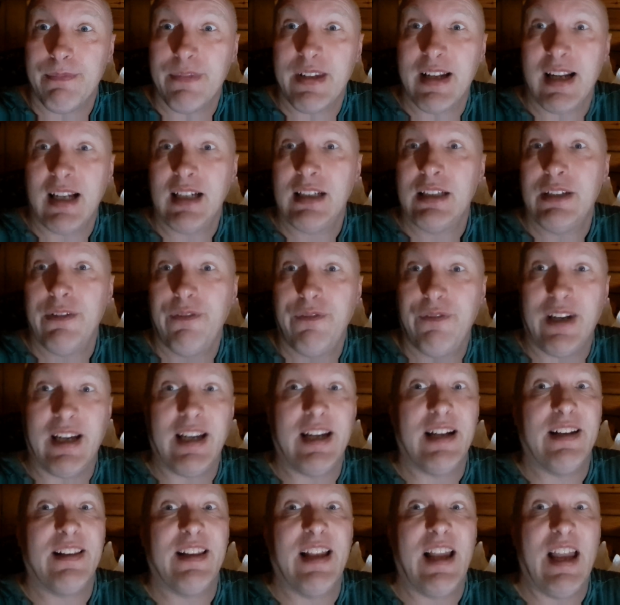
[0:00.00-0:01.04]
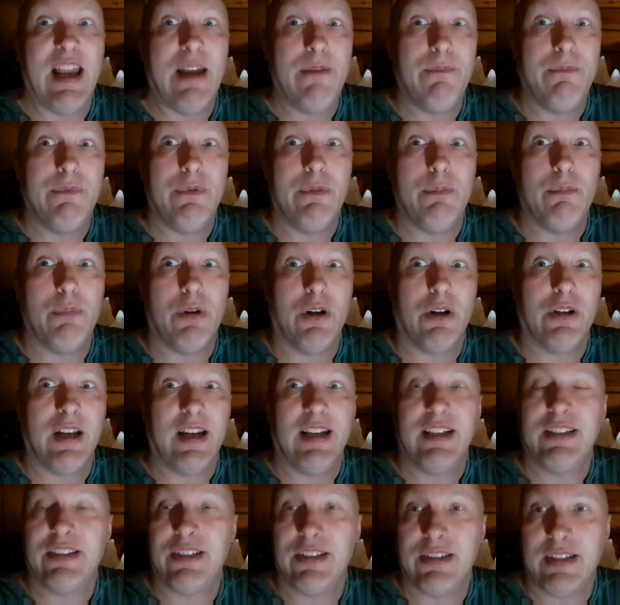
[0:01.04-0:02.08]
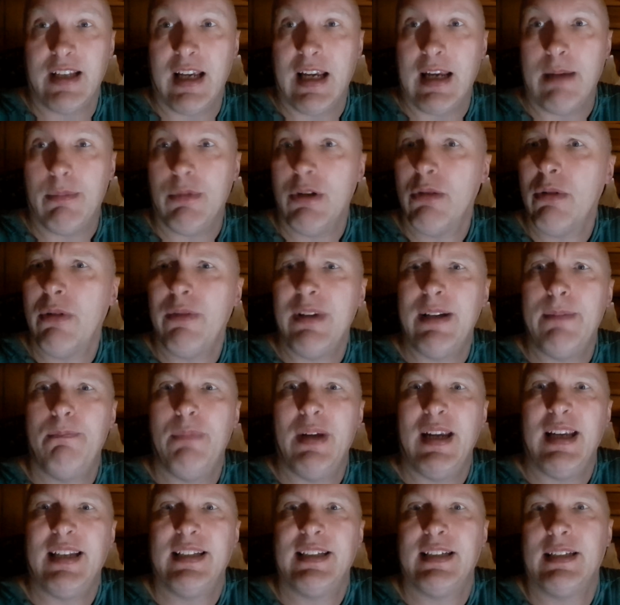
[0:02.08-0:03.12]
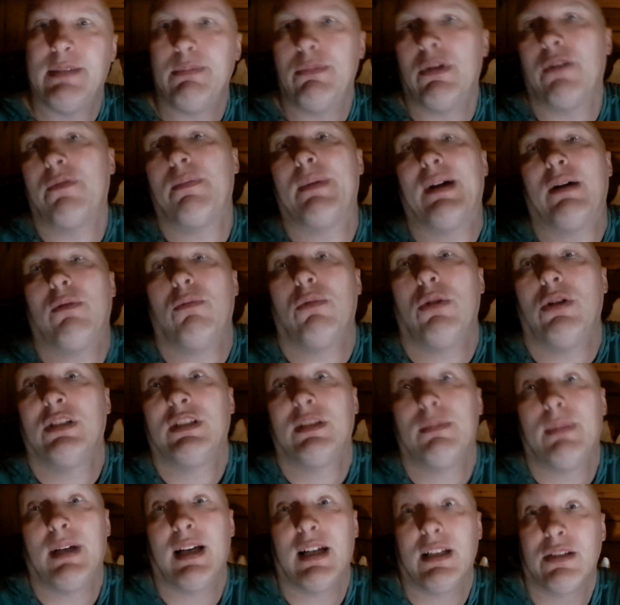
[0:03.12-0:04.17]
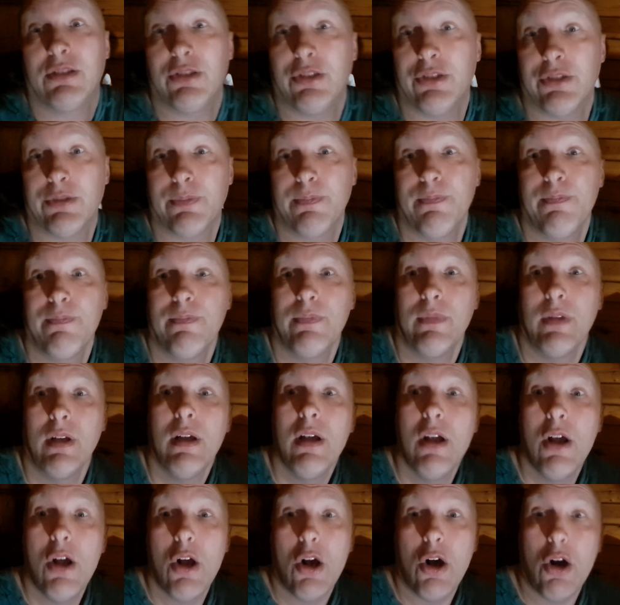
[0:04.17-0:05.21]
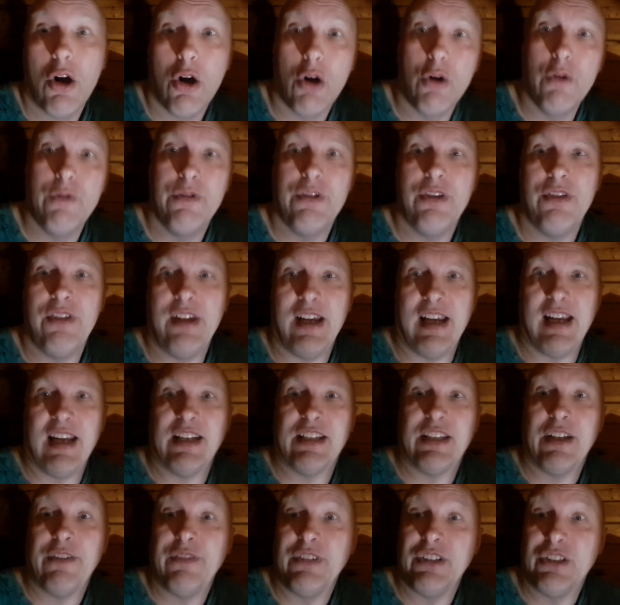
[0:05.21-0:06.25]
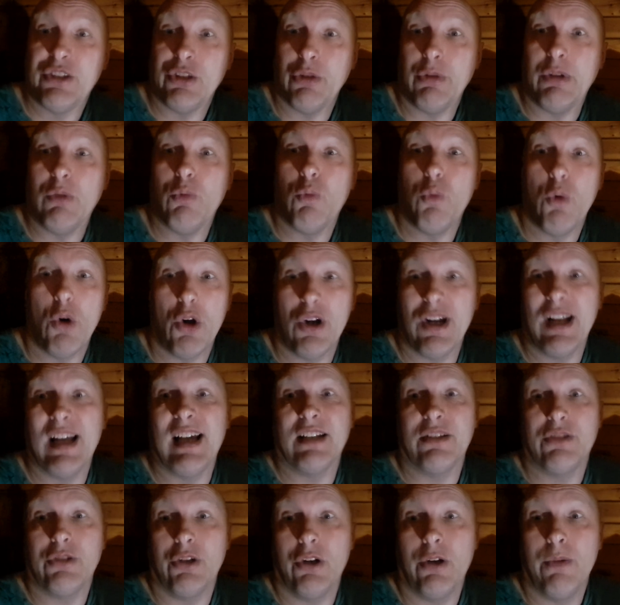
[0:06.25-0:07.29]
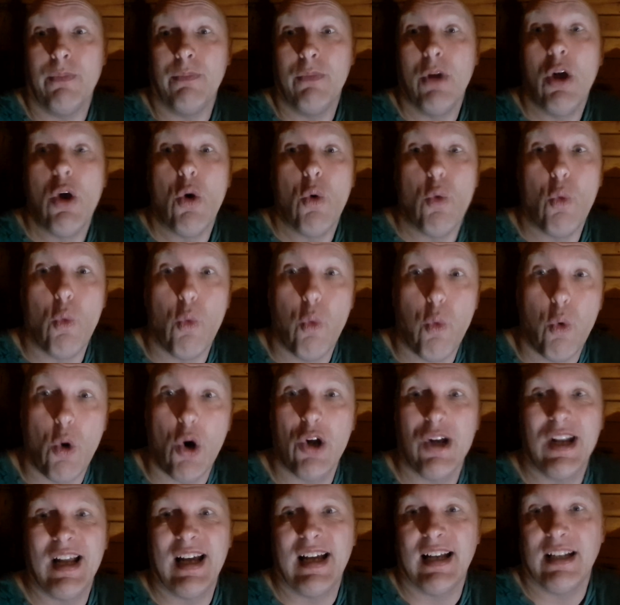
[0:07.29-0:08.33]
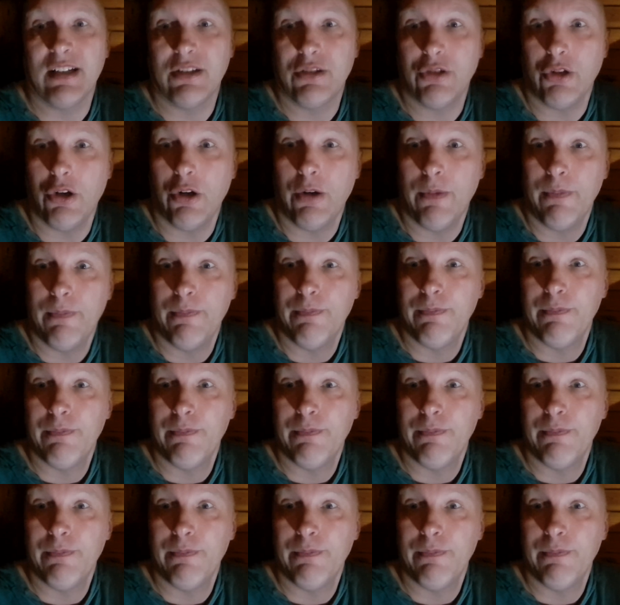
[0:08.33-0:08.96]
They like to think that everybody is the same. And what really pisses me off about Rotten Tomatoes, over the years they've been with one actor, one actor.